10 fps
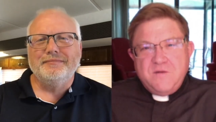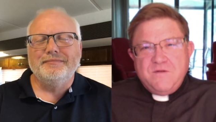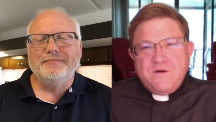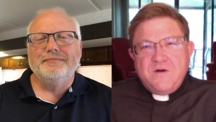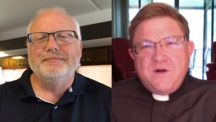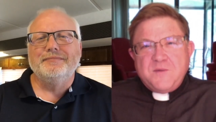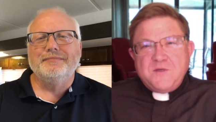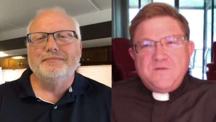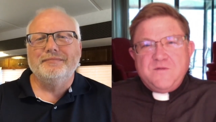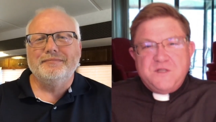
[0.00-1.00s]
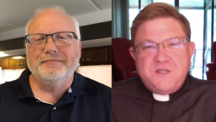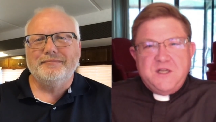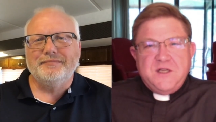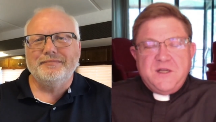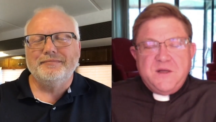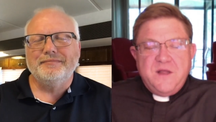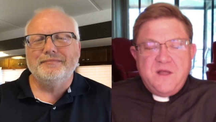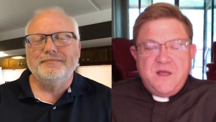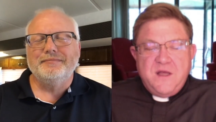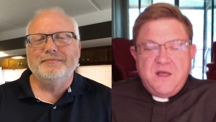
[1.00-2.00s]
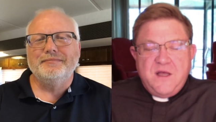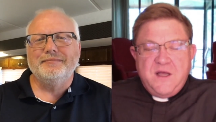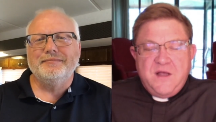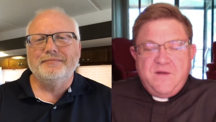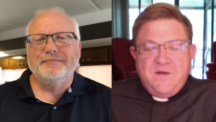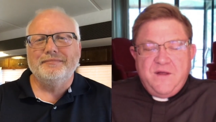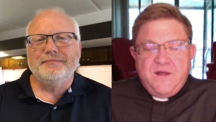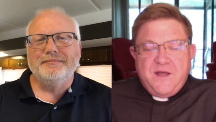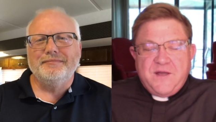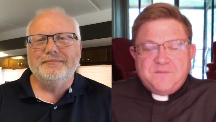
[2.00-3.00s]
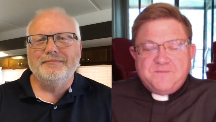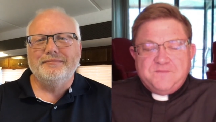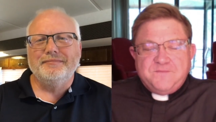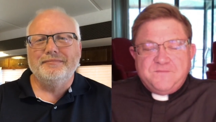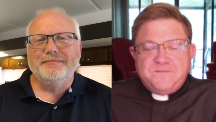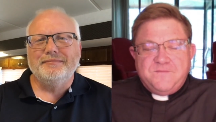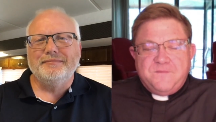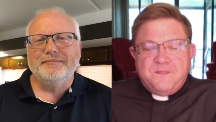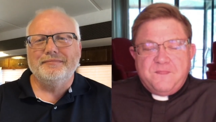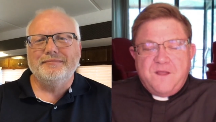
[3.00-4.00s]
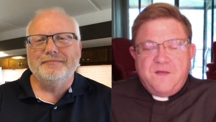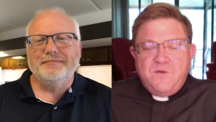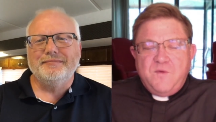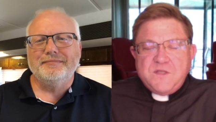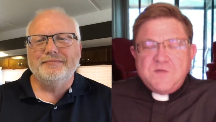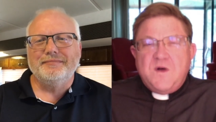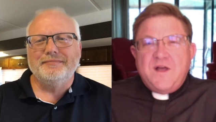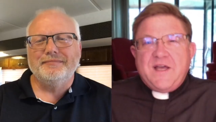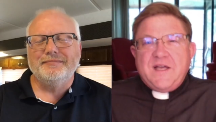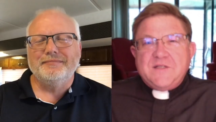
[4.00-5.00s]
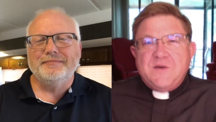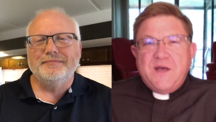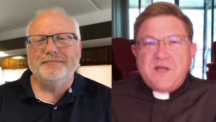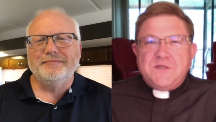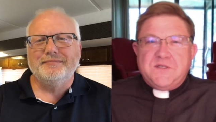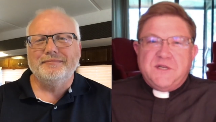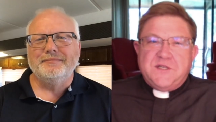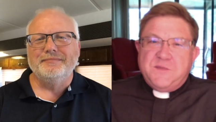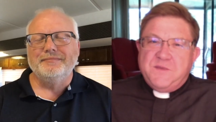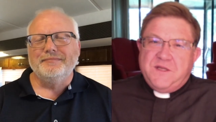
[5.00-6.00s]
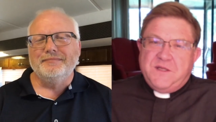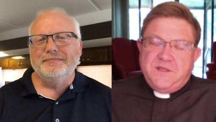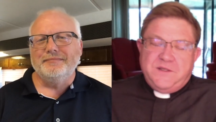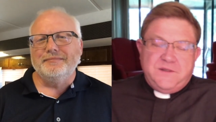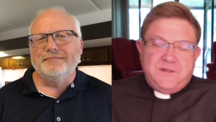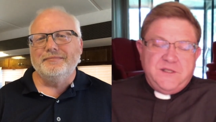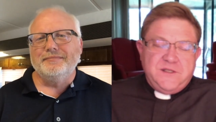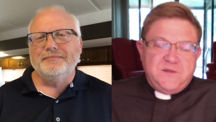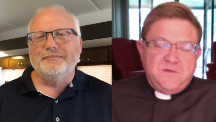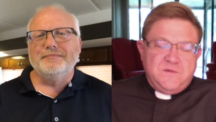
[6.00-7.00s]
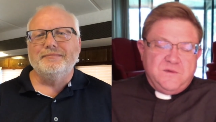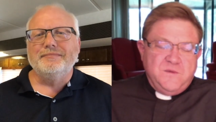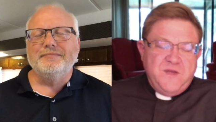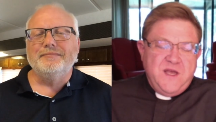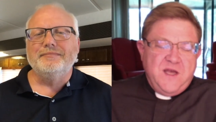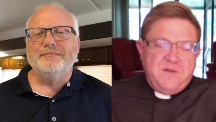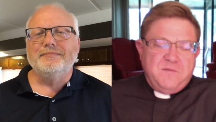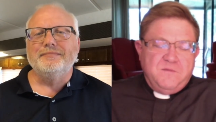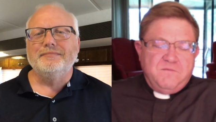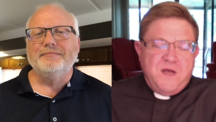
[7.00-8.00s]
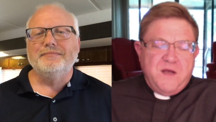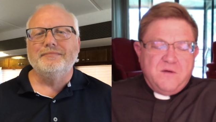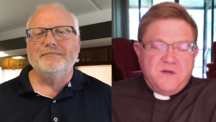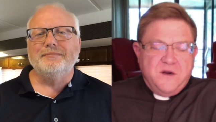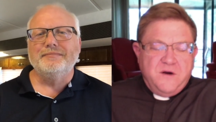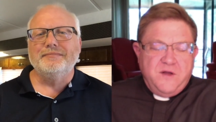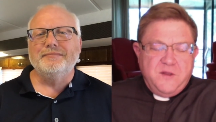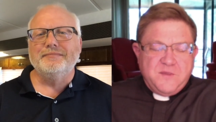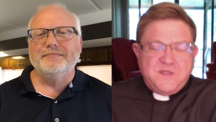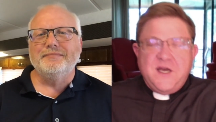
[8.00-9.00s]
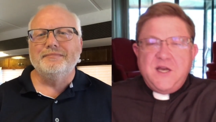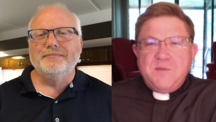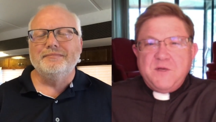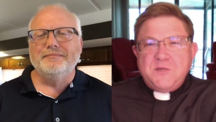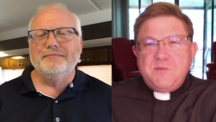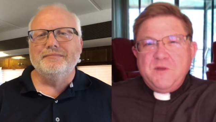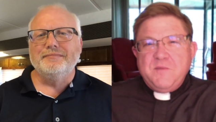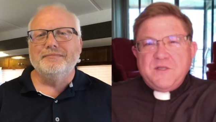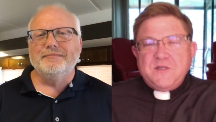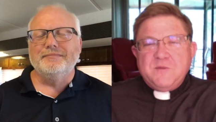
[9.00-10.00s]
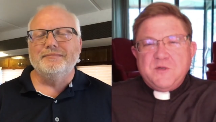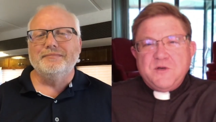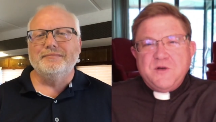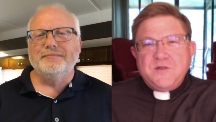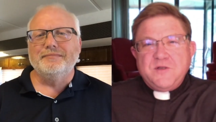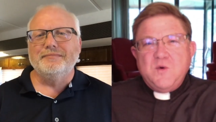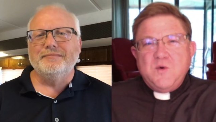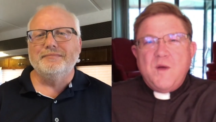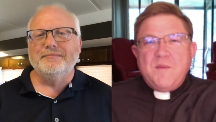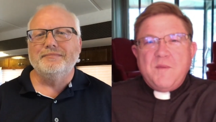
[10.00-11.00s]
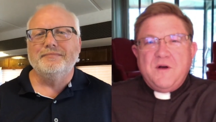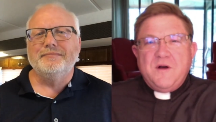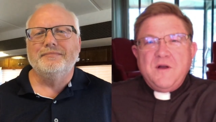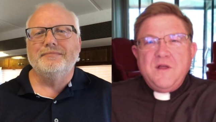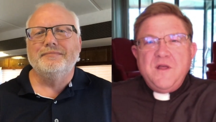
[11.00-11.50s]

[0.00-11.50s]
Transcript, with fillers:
Speaker 1: for corruption, for stealing. And the reason why I get so exercised about this is we had Michael Curry, the presiding bishop of the Episcopal Church, do a webinar